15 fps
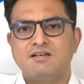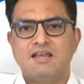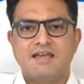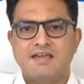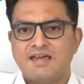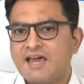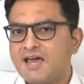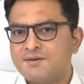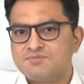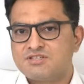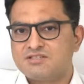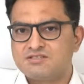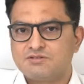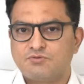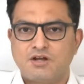like CAMS
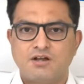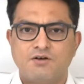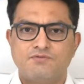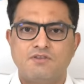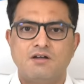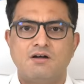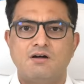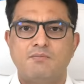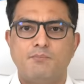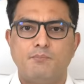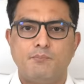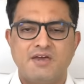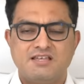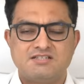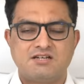is one of the
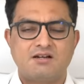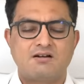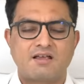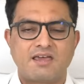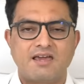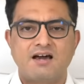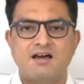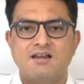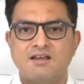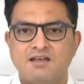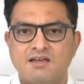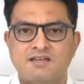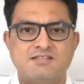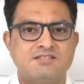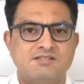major
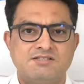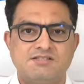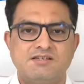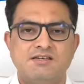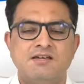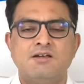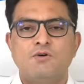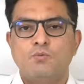KRA agency